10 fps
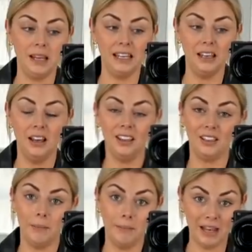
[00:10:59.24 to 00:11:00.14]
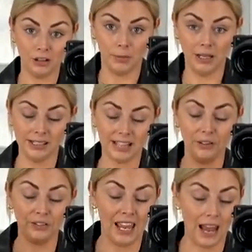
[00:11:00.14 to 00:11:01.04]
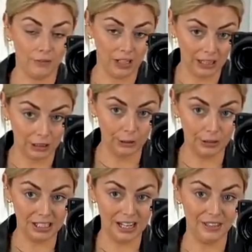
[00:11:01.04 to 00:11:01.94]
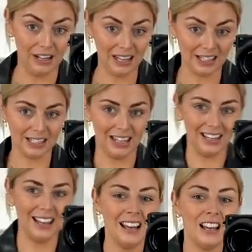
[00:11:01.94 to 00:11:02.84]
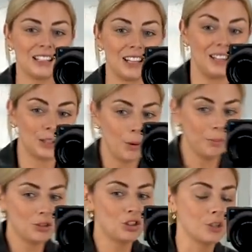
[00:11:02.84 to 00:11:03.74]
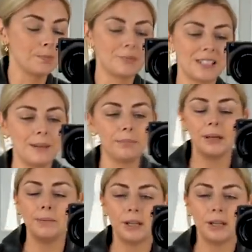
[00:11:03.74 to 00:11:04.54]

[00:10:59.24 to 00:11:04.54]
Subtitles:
me the measurements if they haven't included it in the listing. So this one, just simply